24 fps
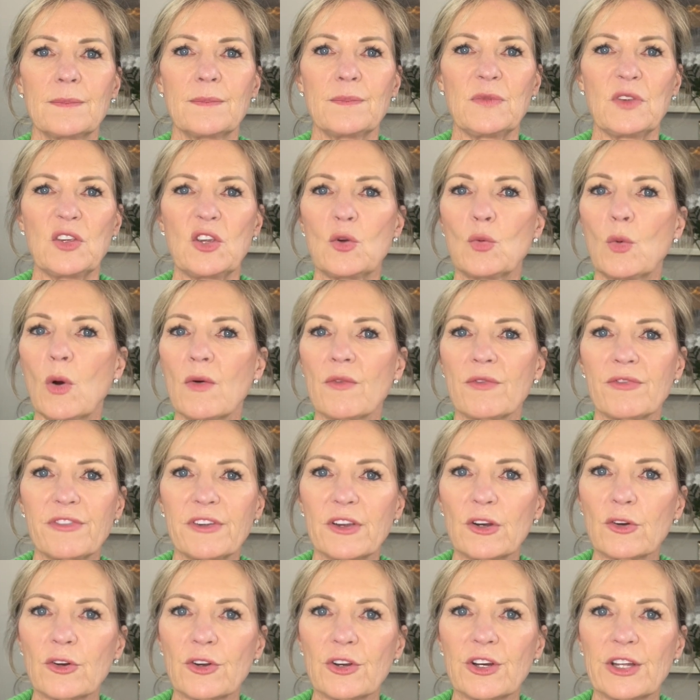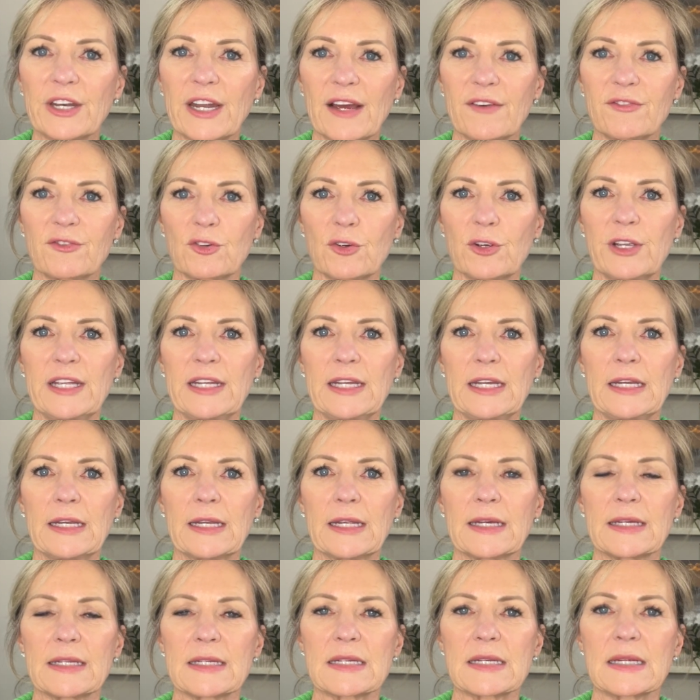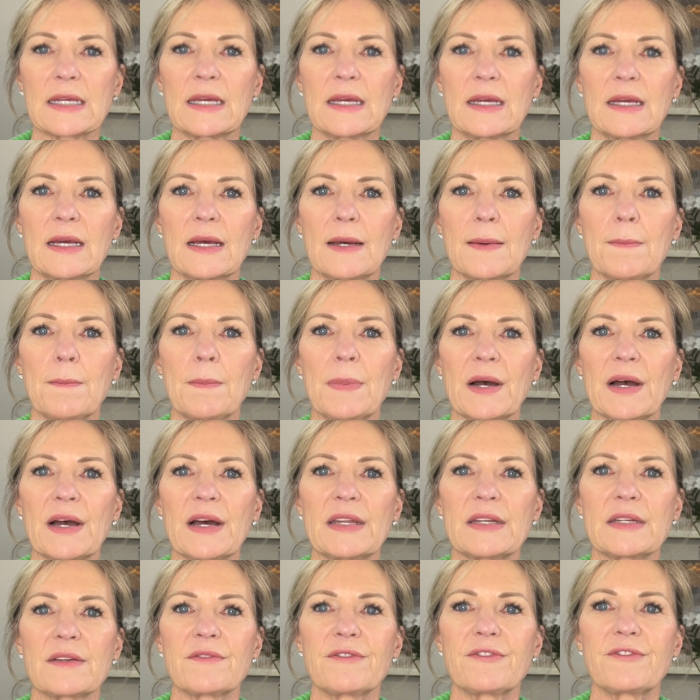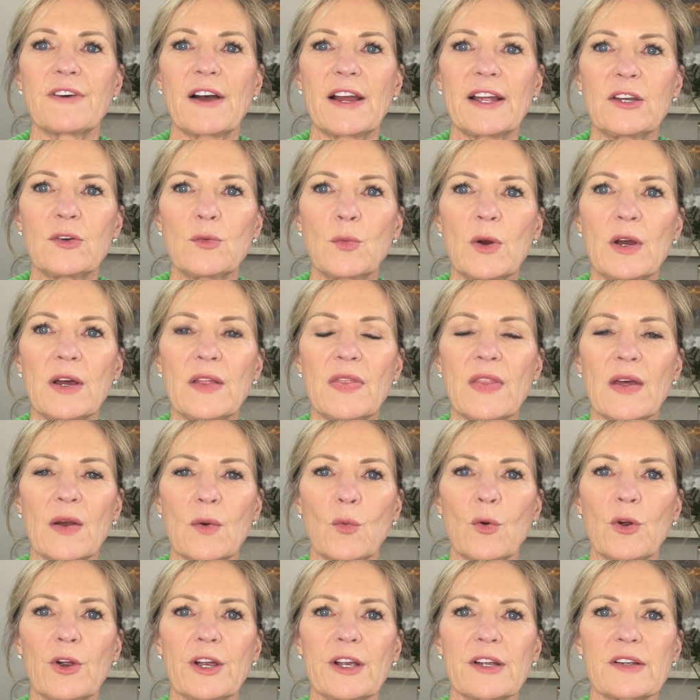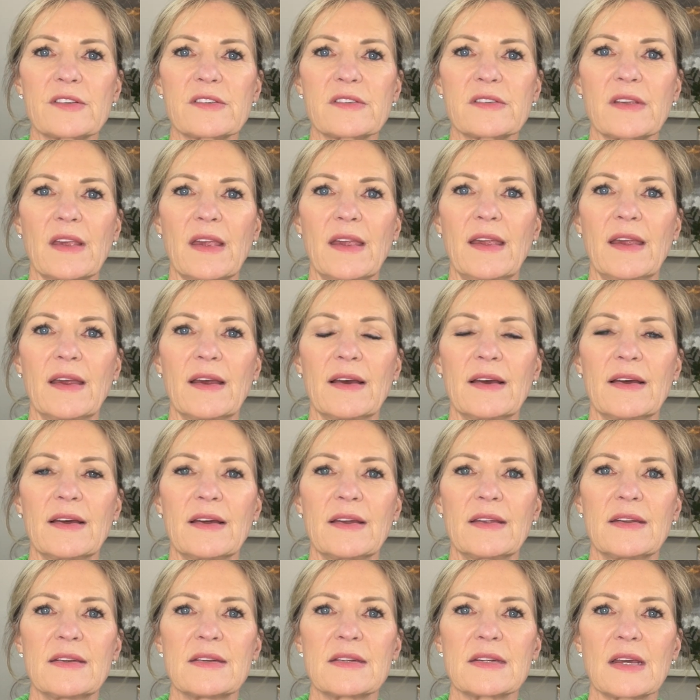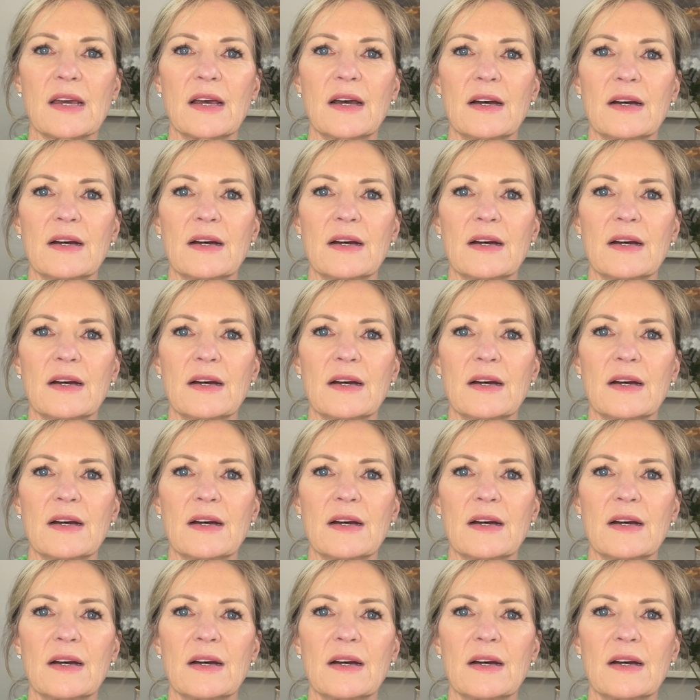you won't feel good after eating it. But find one that works and